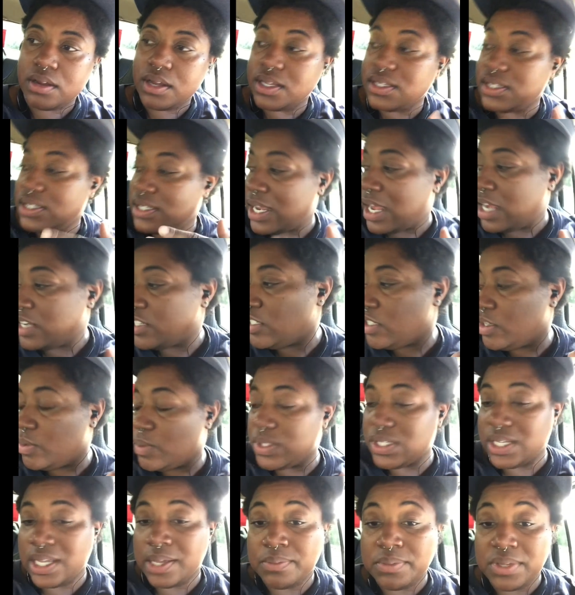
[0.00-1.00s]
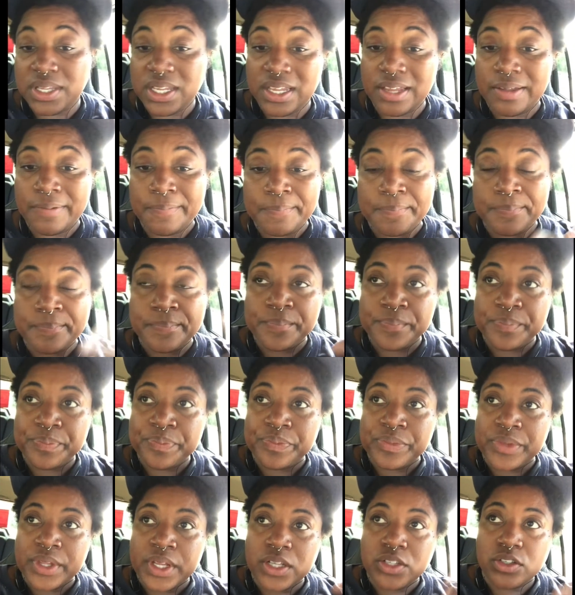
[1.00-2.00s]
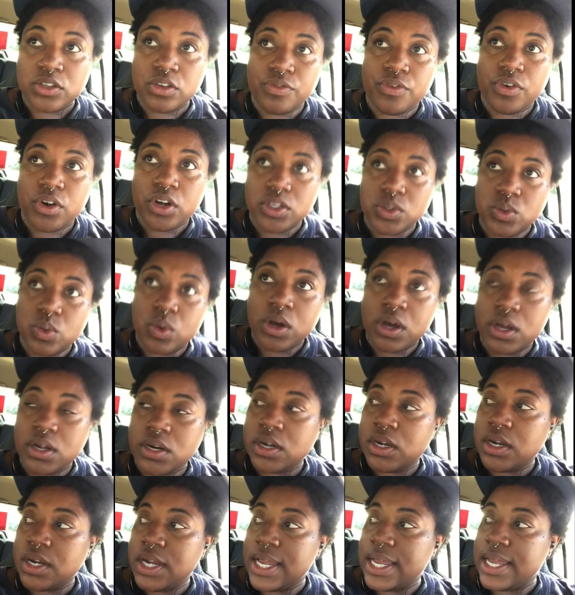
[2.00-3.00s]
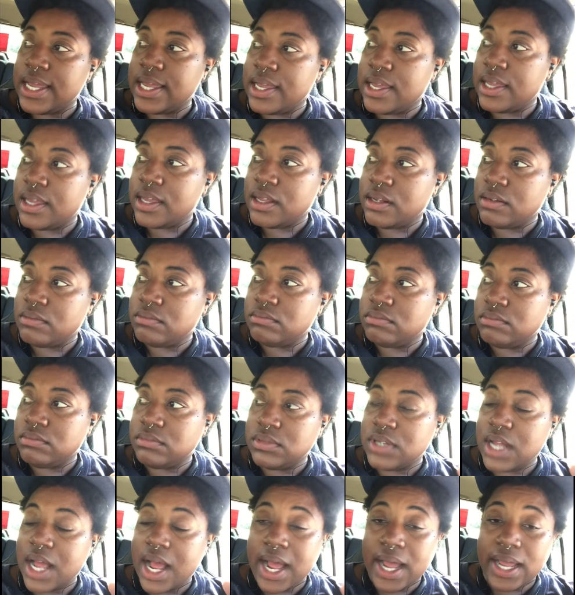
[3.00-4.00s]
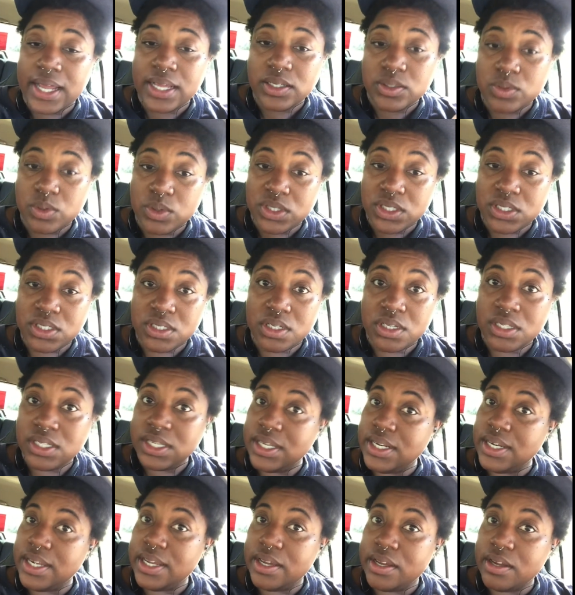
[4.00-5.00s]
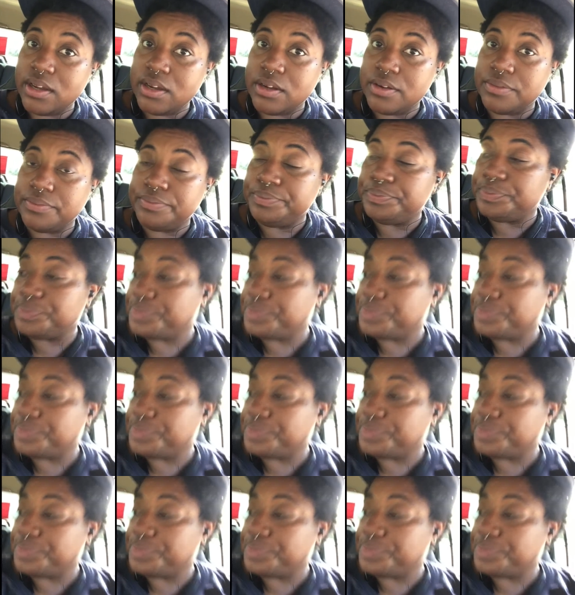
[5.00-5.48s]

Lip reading: because it actually was empty so far as water, and the ice was still in there